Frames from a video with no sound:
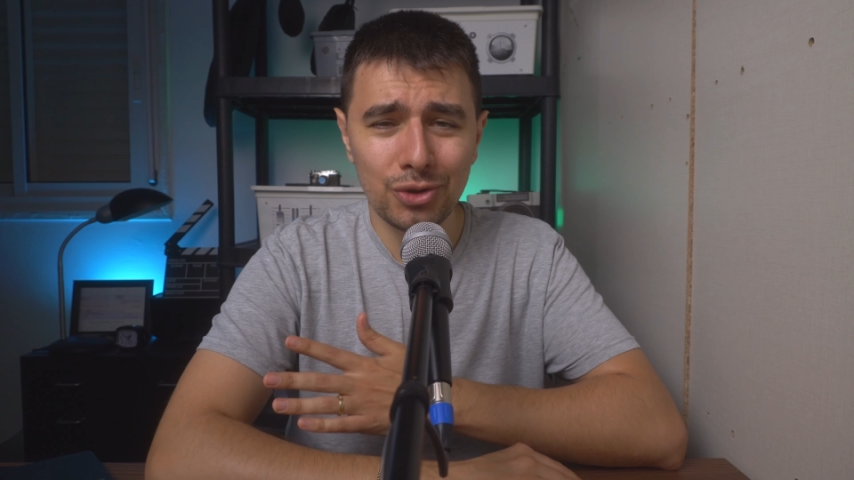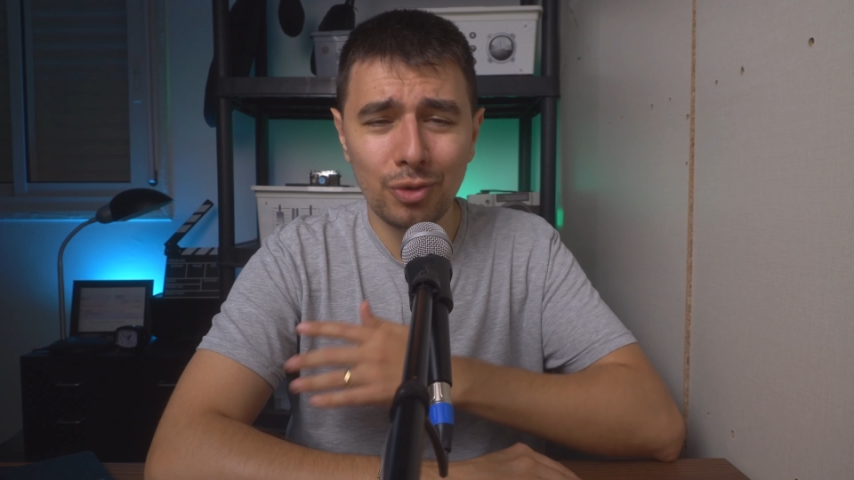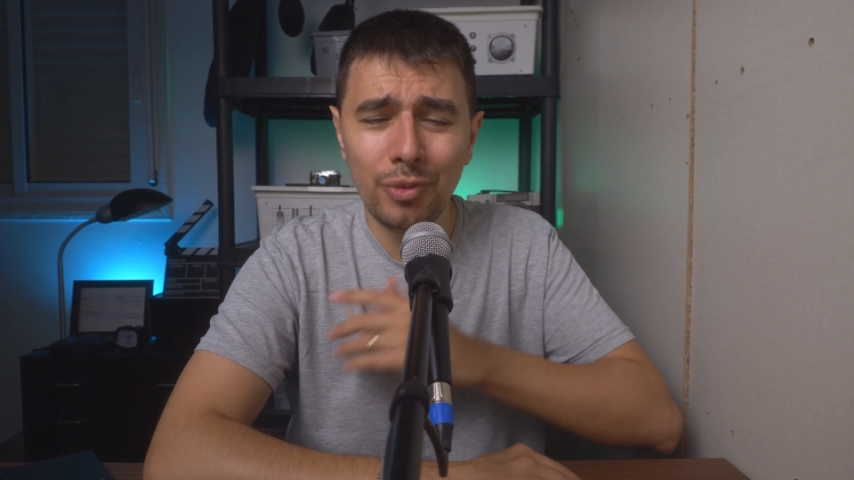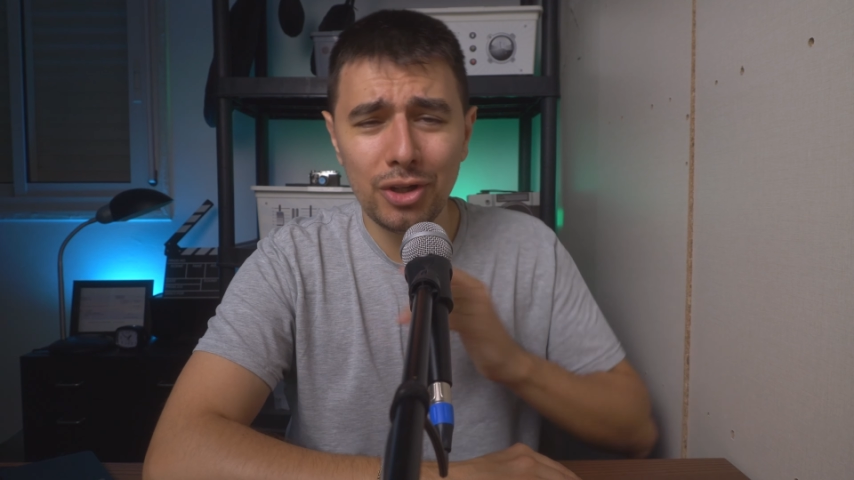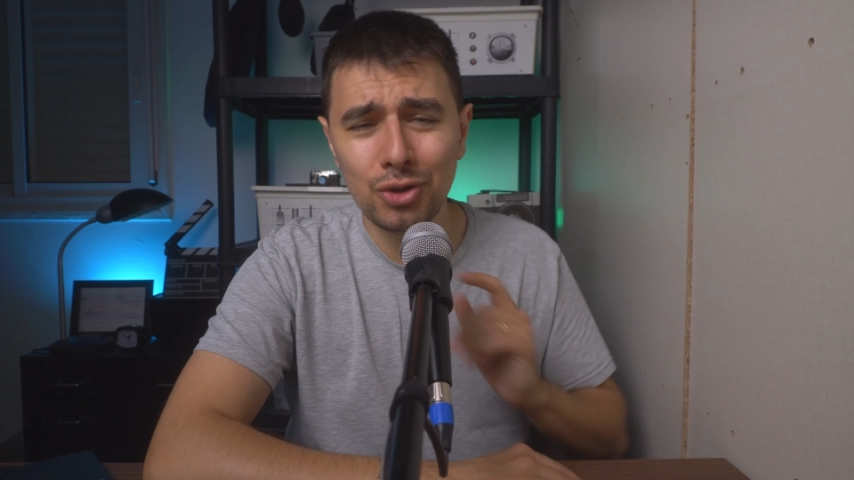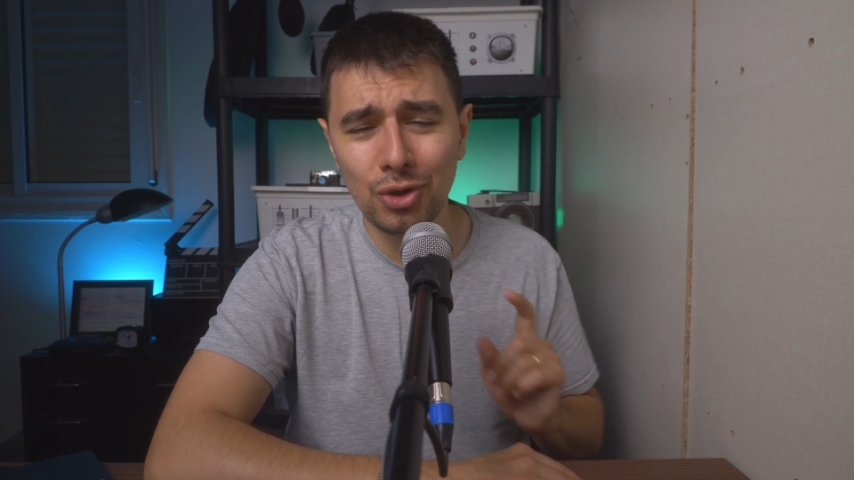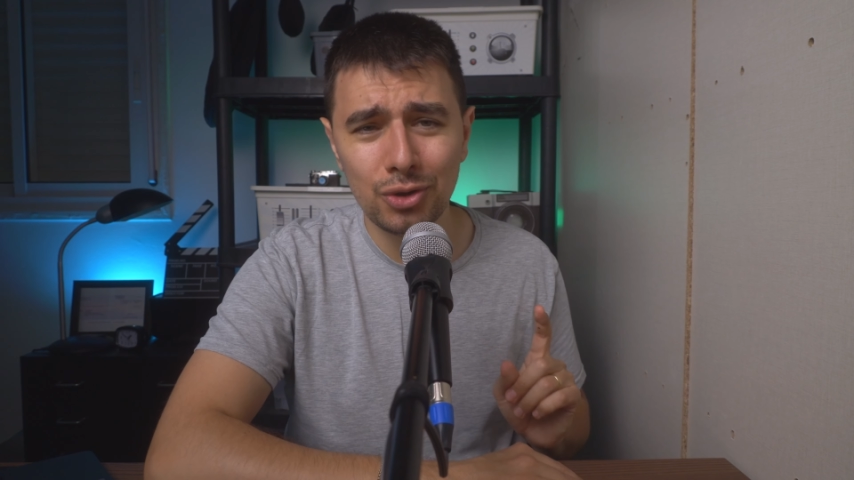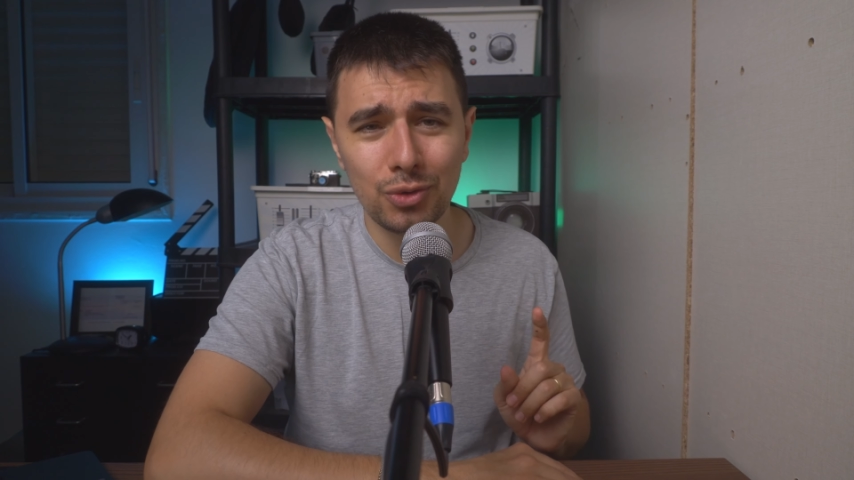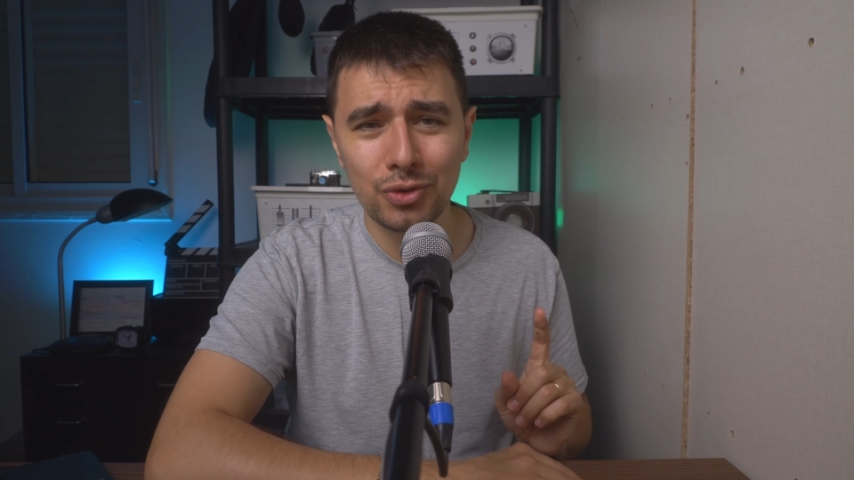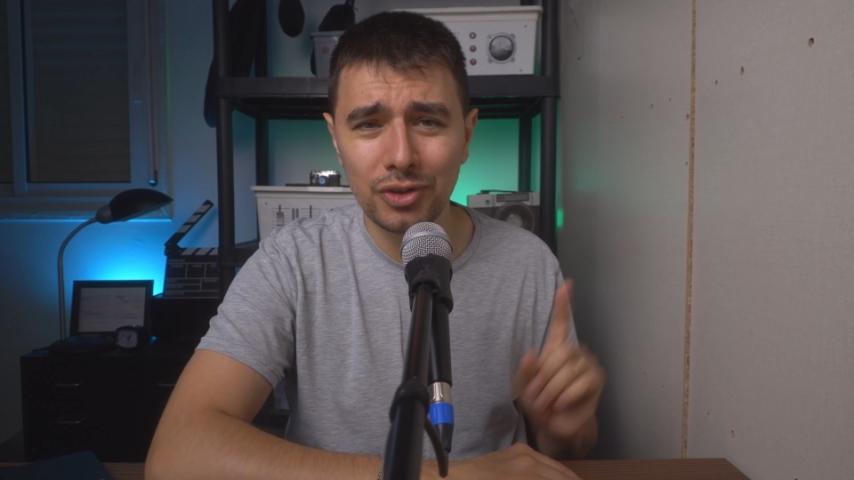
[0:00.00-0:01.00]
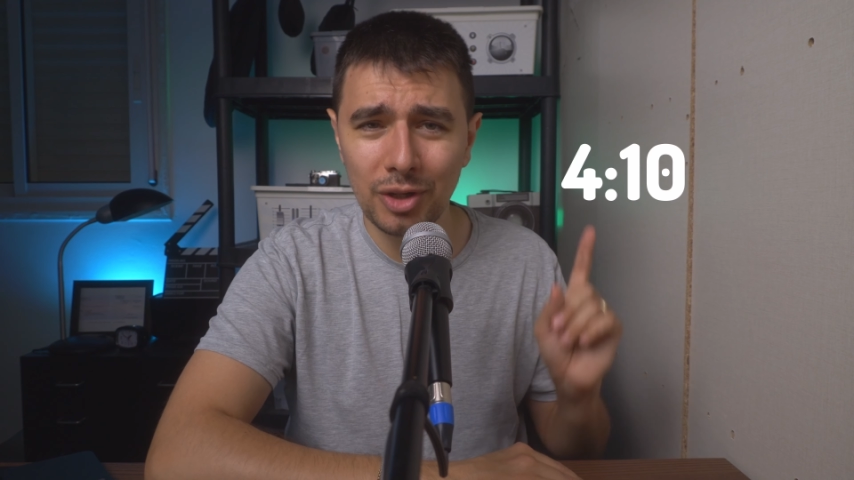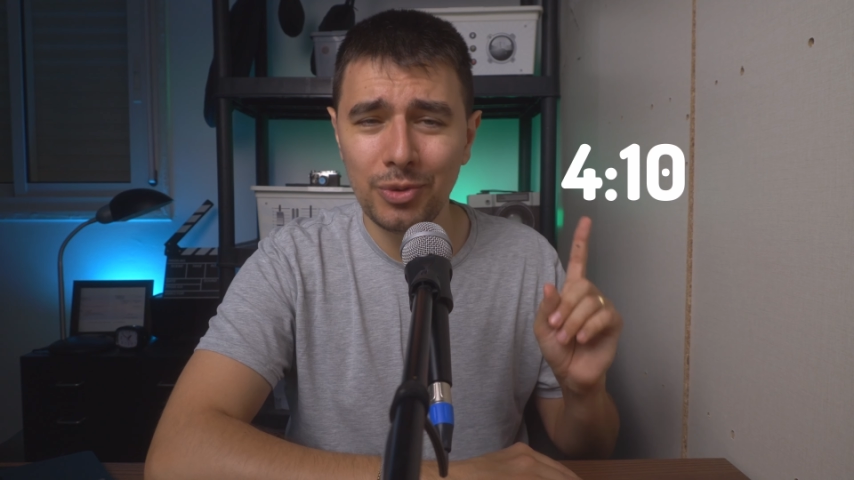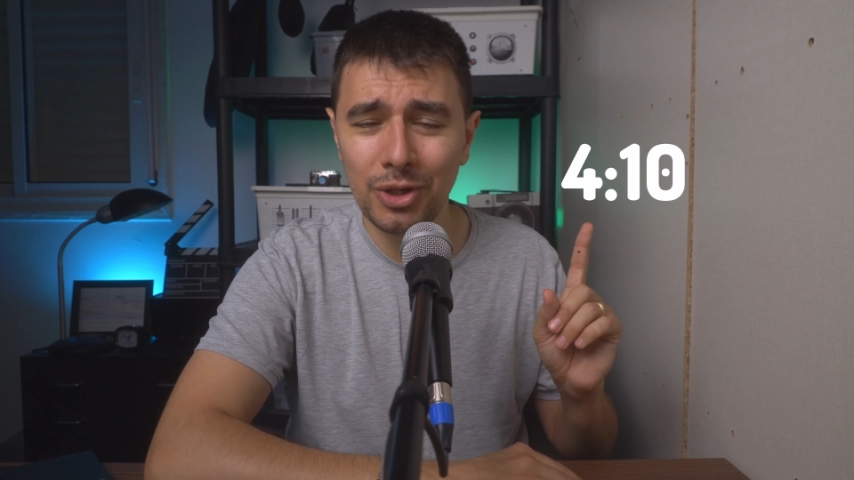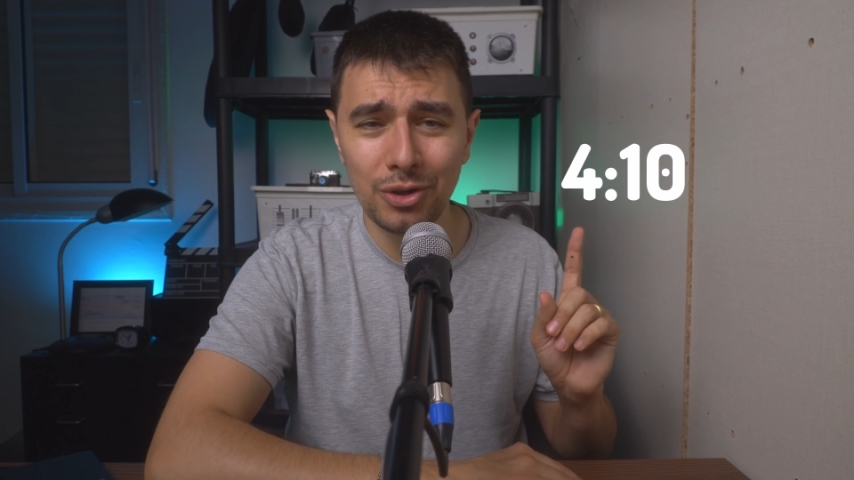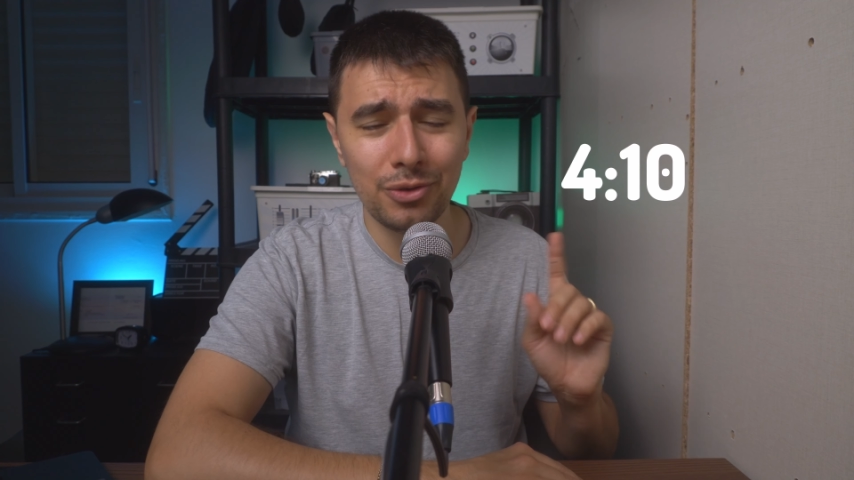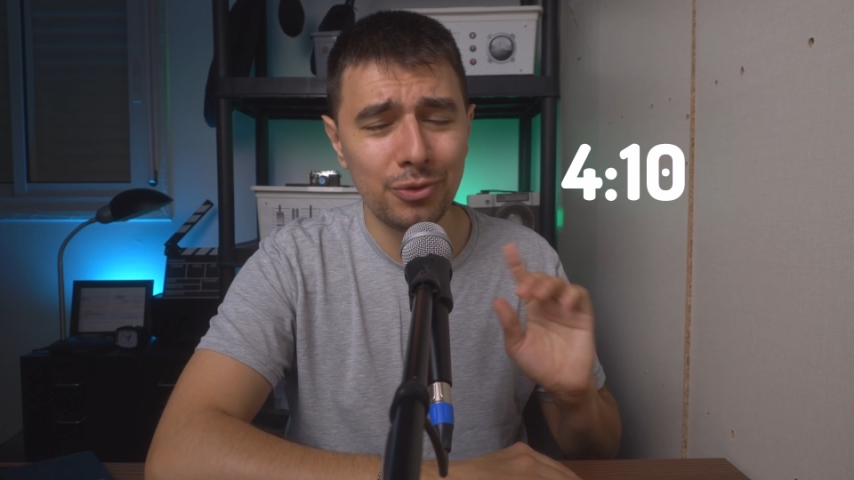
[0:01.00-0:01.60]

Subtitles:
so make sure to skip here if